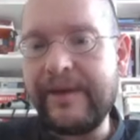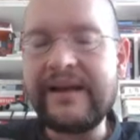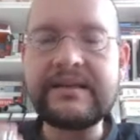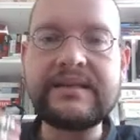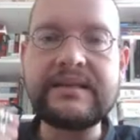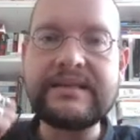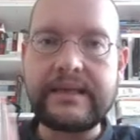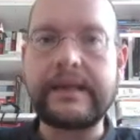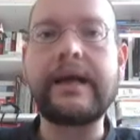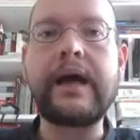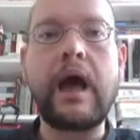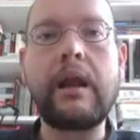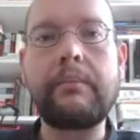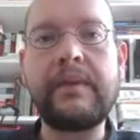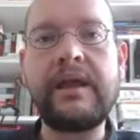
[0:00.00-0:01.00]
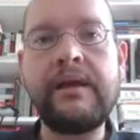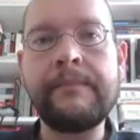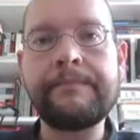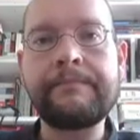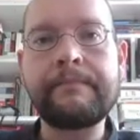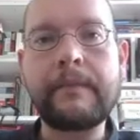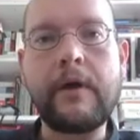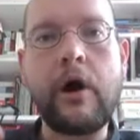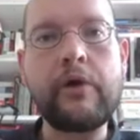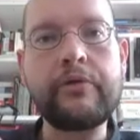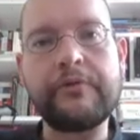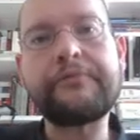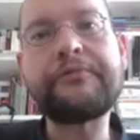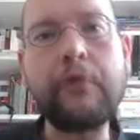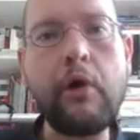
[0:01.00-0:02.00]
its economy on
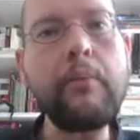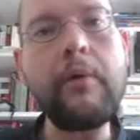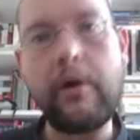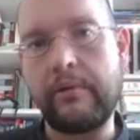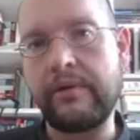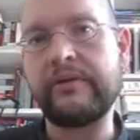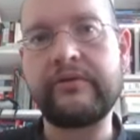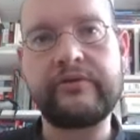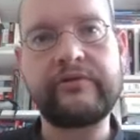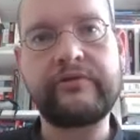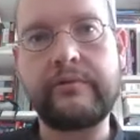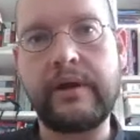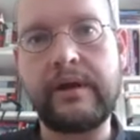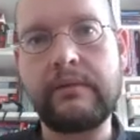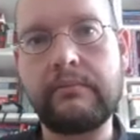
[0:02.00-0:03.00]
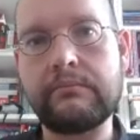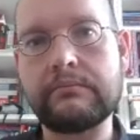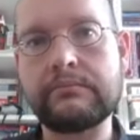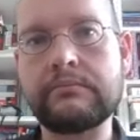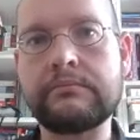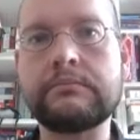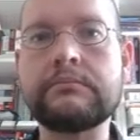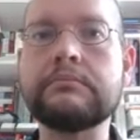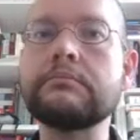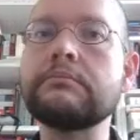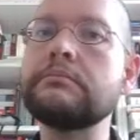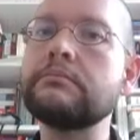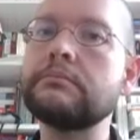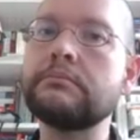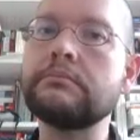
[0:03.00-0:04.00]
the former industry,
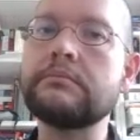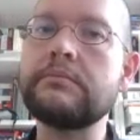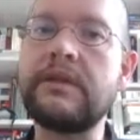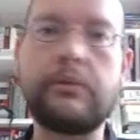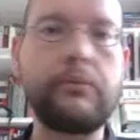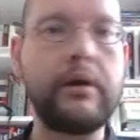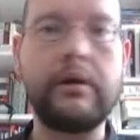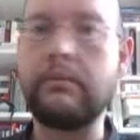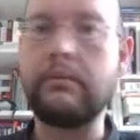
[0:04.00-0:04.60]
they were